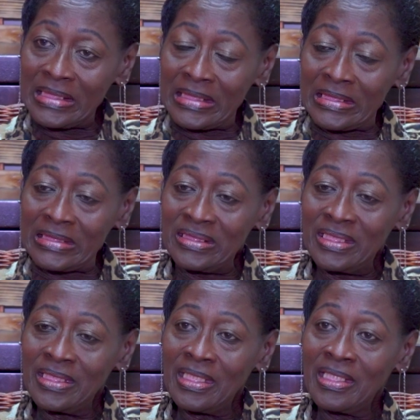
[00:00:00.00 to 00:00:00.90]
And
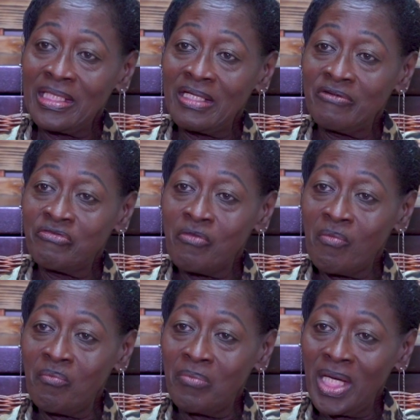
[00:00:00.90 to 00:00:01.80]
I have
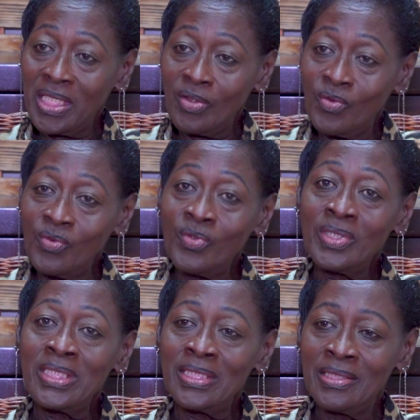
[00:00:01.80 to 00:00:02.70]
my
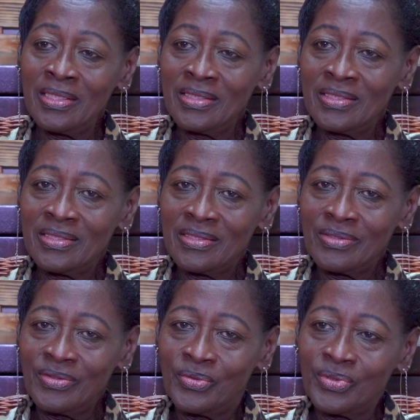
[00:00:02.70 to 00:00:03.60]
own
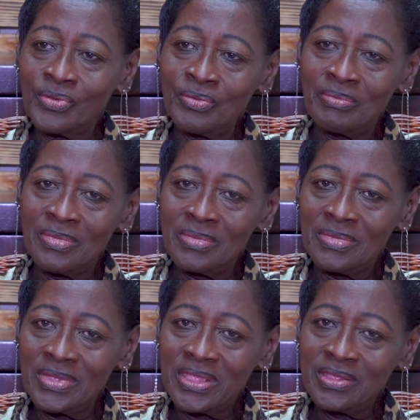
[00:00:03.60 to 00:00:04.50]
group,
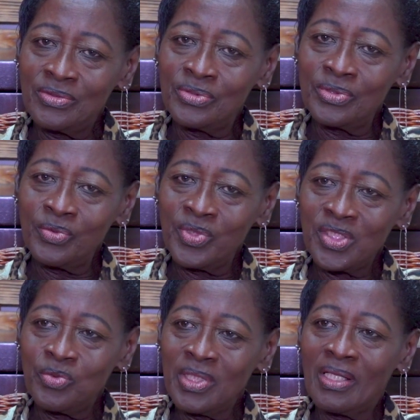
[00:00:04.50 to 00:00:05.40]
little group,
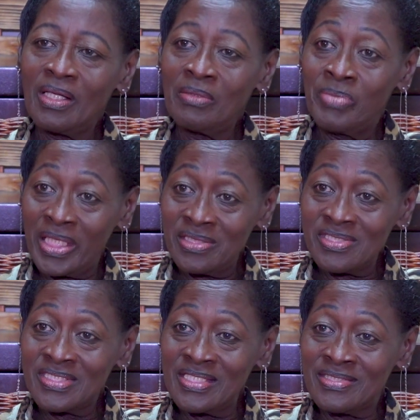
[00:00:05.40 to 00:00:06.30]
which we call
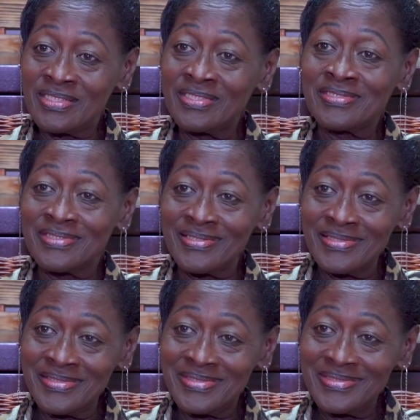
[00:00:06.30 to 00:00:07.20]
Brothers and
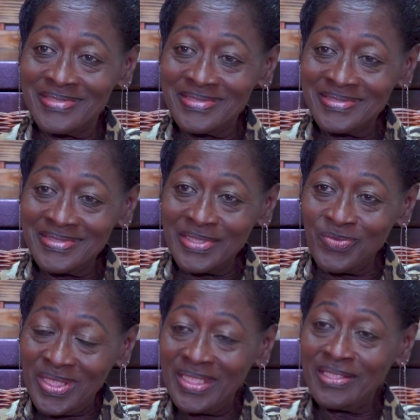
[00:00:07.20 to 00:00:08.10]
Sisters.
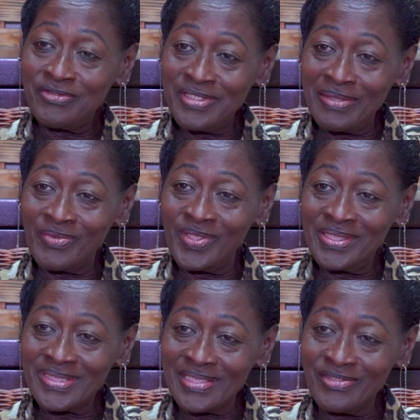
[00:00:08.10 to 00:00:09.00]
When I leave here, I'm
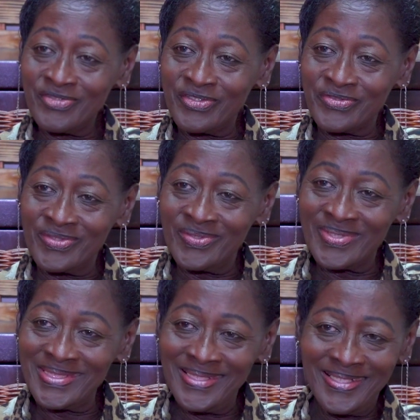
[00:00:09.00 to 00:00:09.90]
going to sing for a funeral.